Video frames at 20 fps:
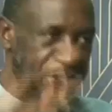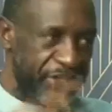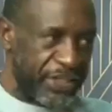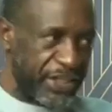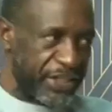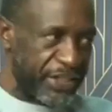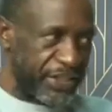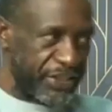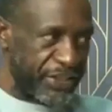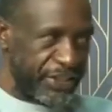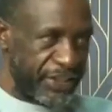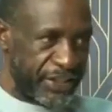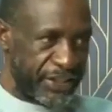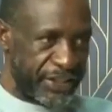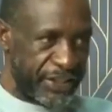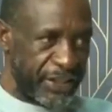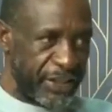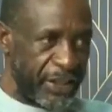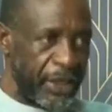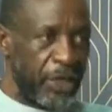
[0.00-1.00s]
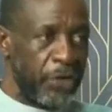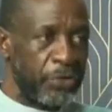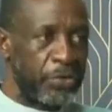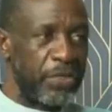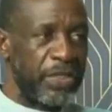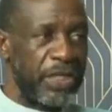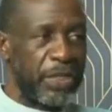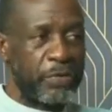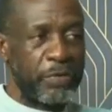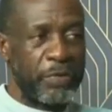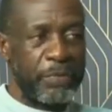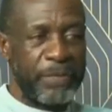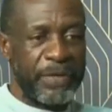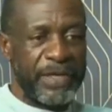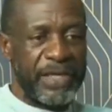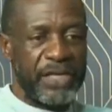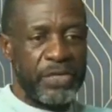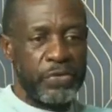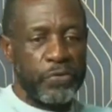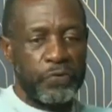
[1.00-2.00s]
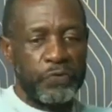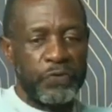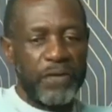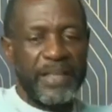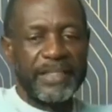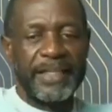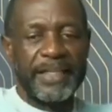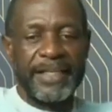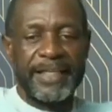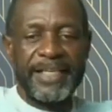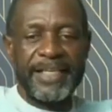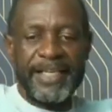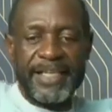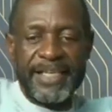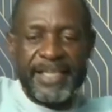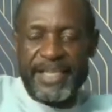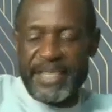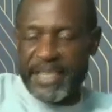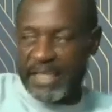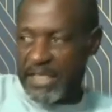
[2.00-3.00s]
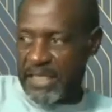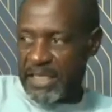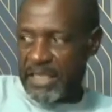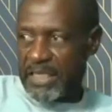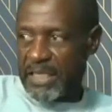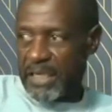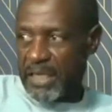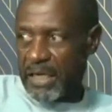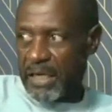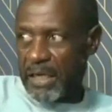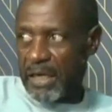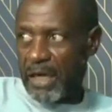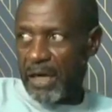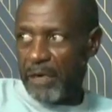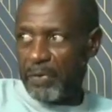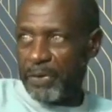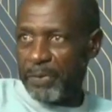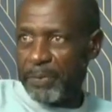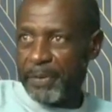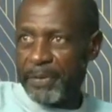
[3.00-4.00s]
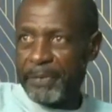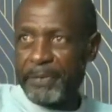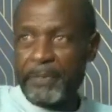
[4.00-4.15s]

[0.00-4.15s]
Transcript: the statistics, so that we begin to factor in. Are with me?